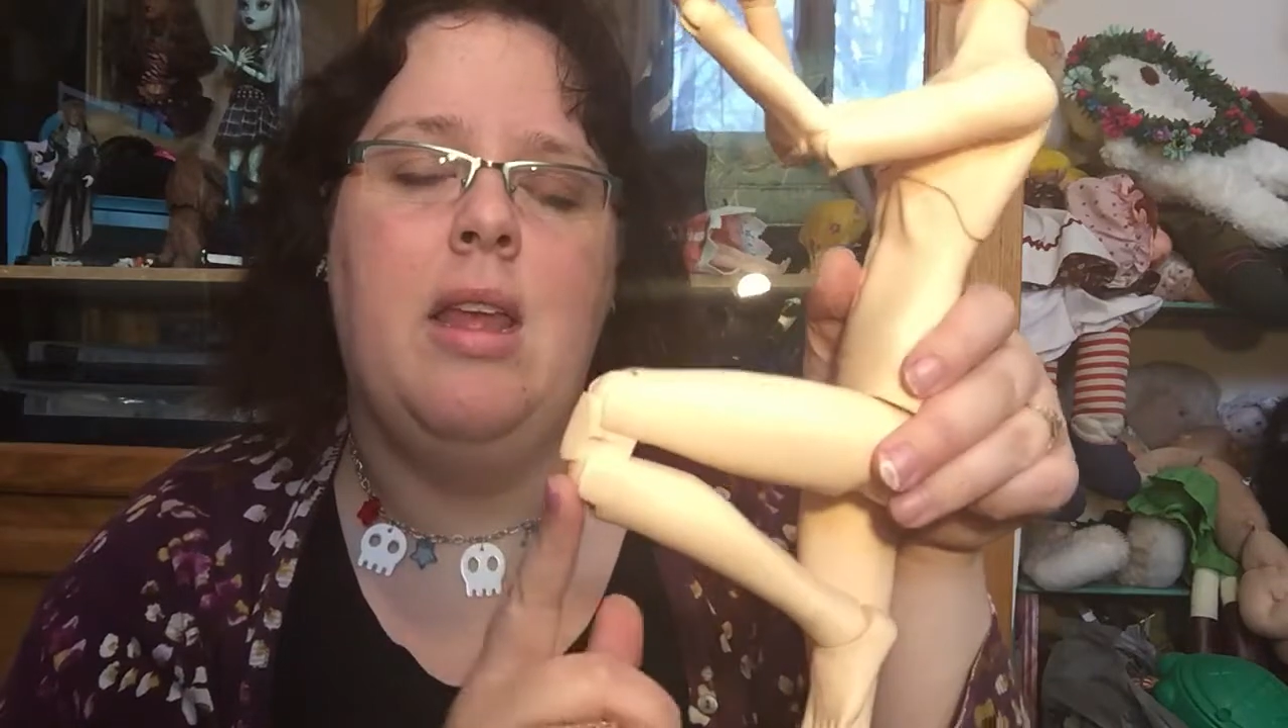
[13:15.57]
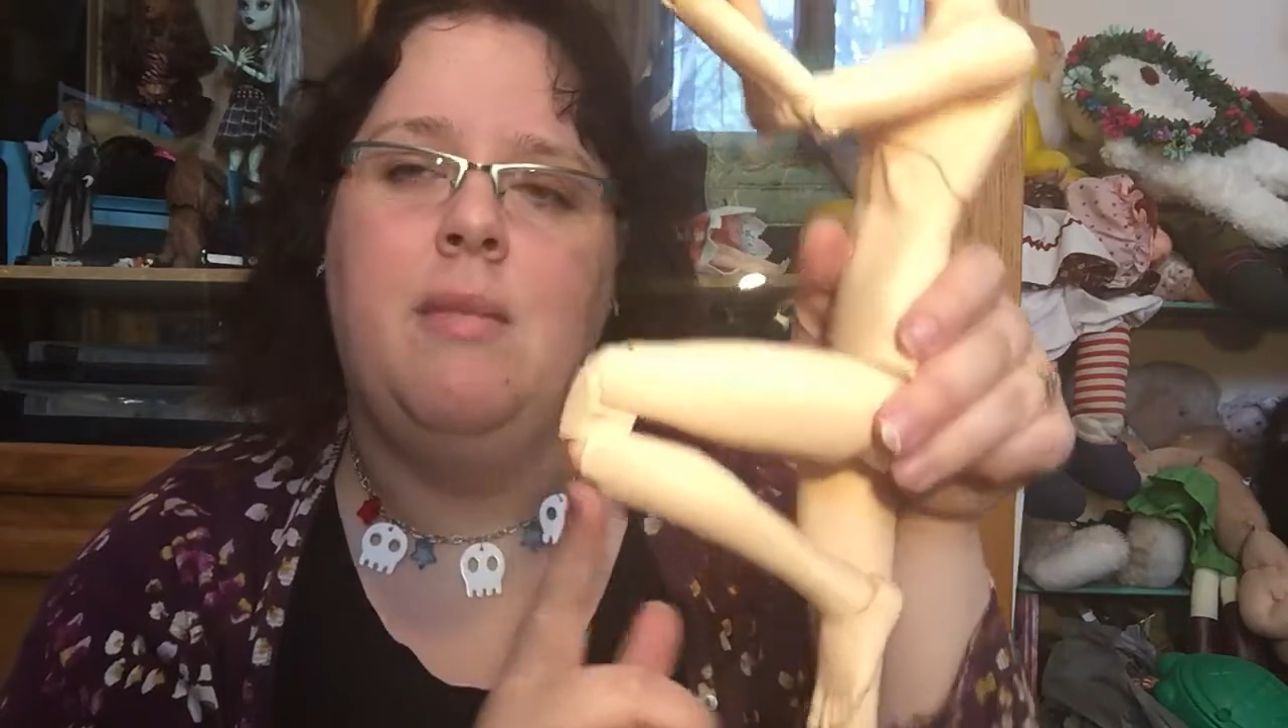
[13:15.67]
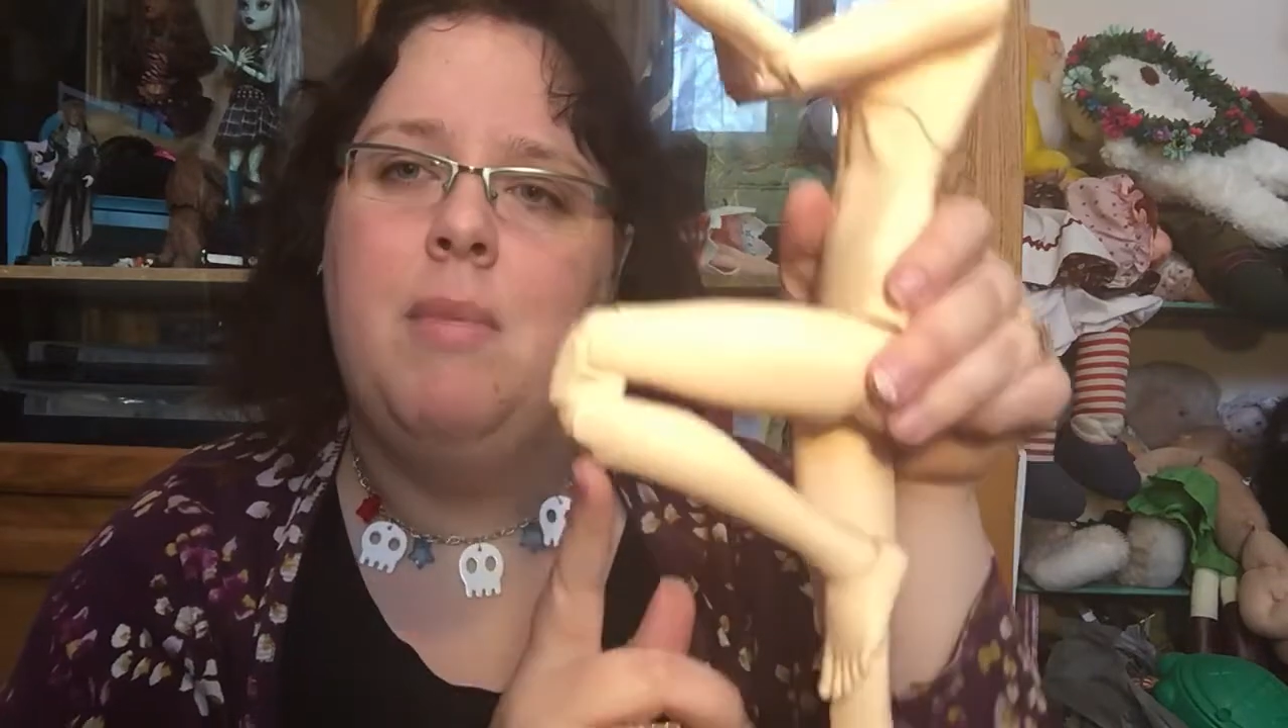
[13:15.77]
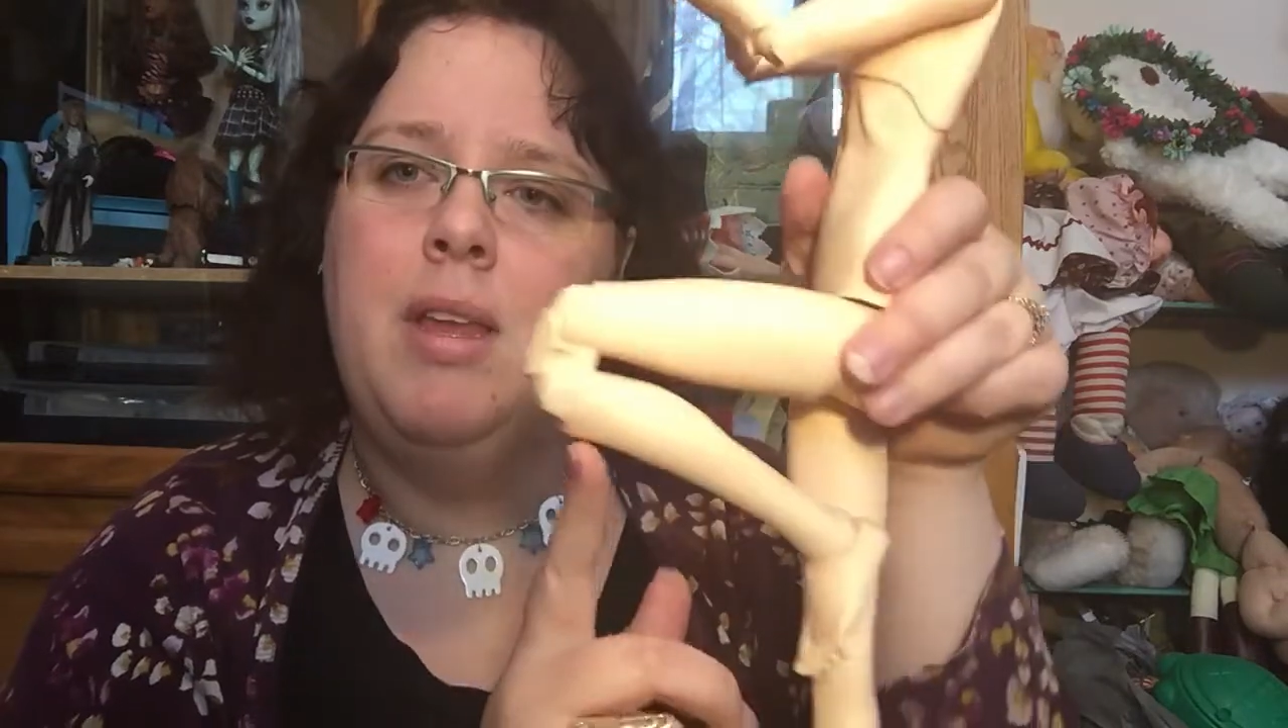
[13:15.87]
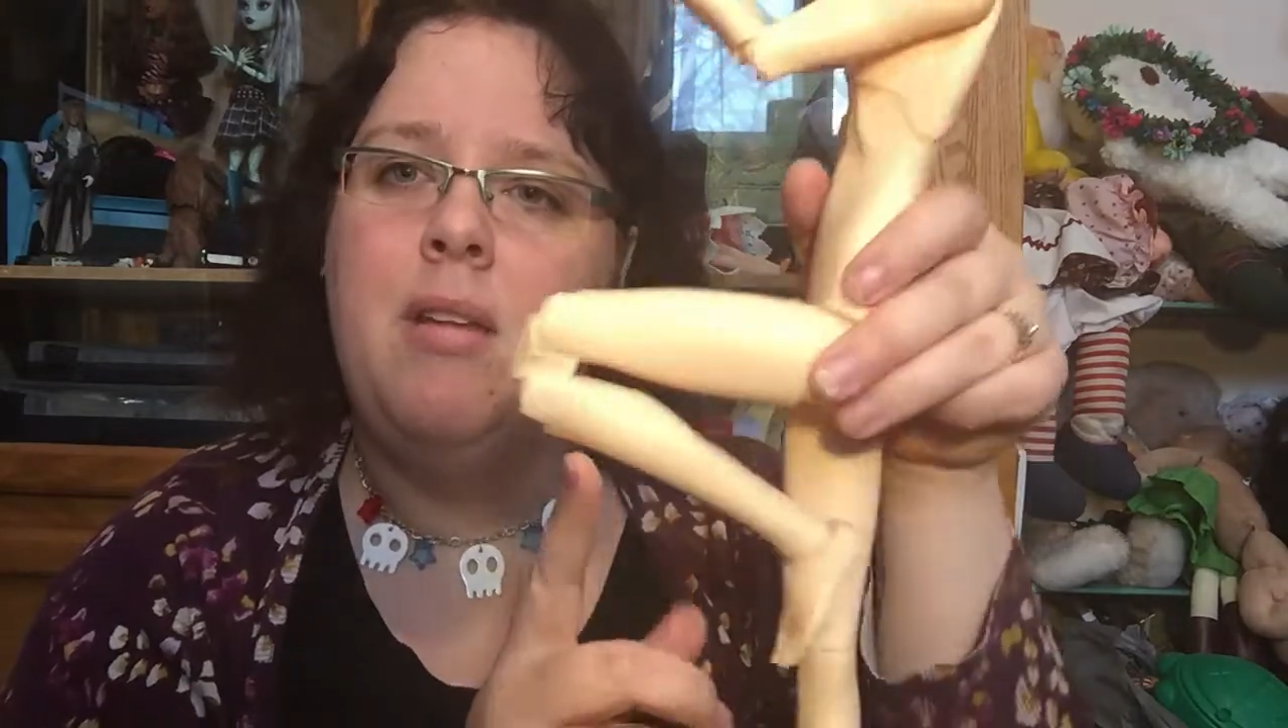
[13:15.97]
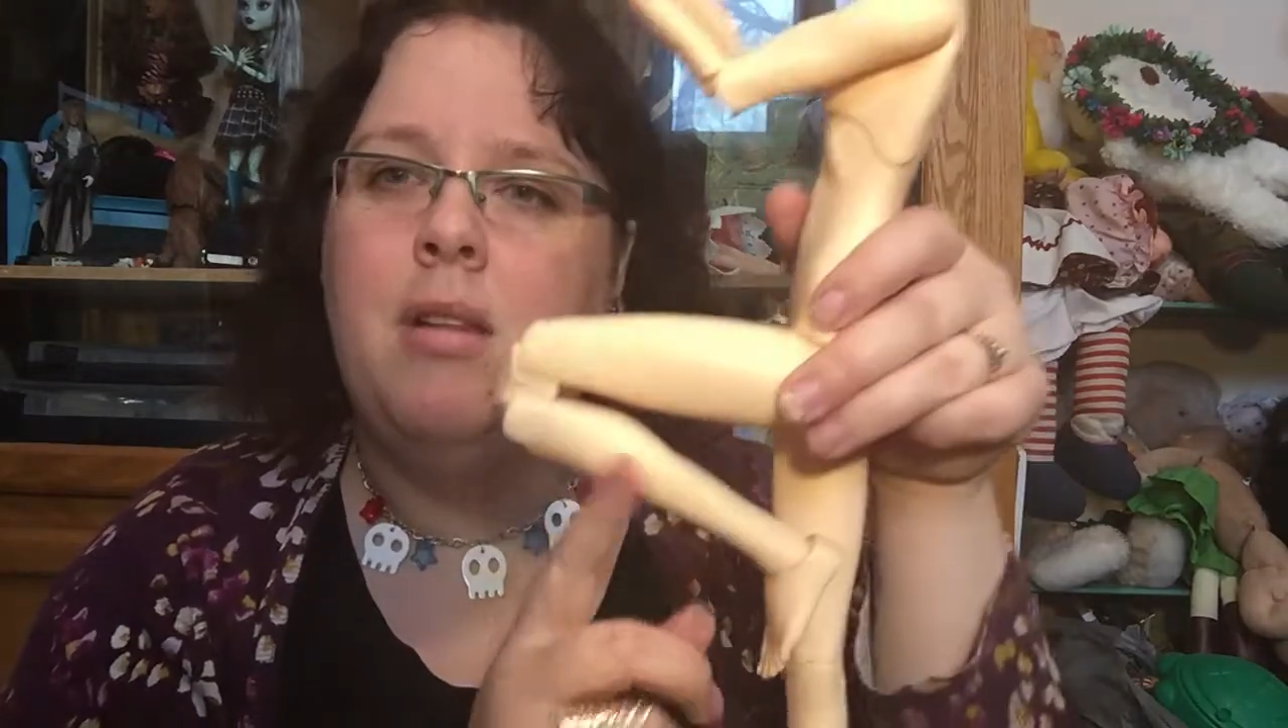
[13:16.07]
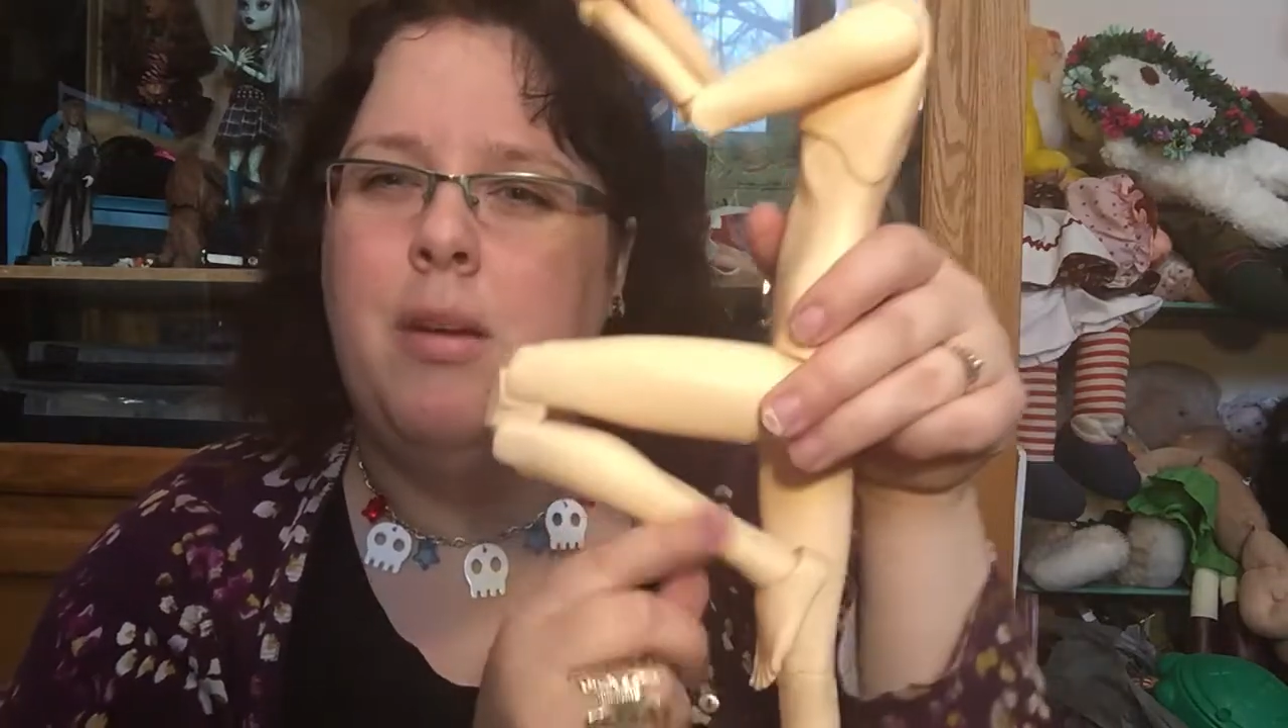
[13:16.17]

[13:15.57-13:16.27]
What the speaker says: it might not